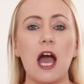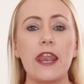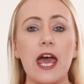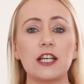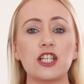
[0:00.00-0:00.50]

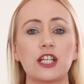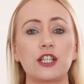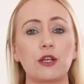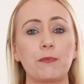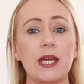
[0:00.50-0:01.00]
And
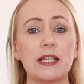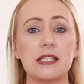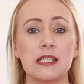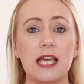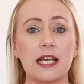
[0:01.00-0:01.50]
actually the
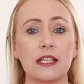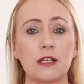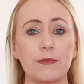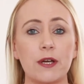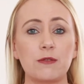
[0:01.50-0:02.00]
biggest thing
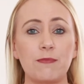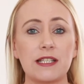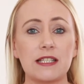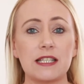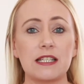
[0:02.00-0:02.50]
that most
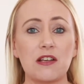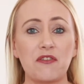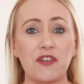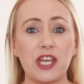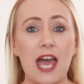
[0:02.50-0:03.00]
businesses
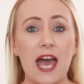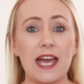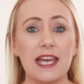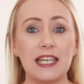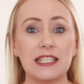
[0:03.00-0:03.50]

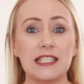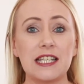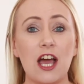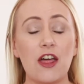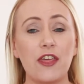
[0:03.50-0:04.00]
forget
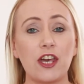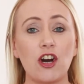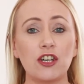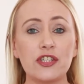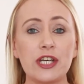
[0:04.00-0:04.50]
is the
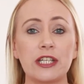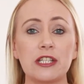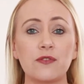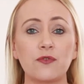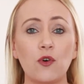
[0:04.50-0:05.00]

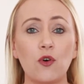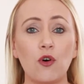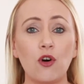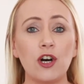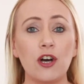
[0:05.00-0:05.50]
content is
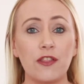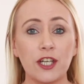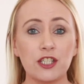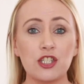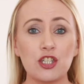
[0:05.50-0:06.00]
for
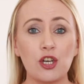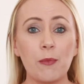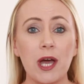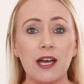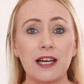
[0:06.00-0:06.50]
the
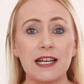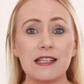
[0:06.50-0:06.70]
consumer.